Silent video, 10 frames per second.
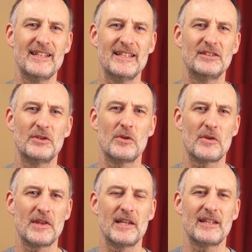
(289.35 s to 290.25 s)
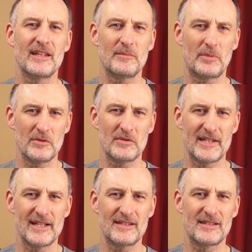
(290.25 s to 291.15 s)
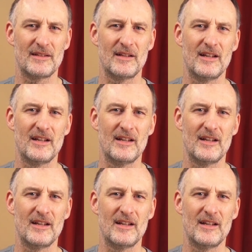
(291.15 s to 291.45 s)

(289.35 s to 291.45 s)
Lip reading: into your thinking process.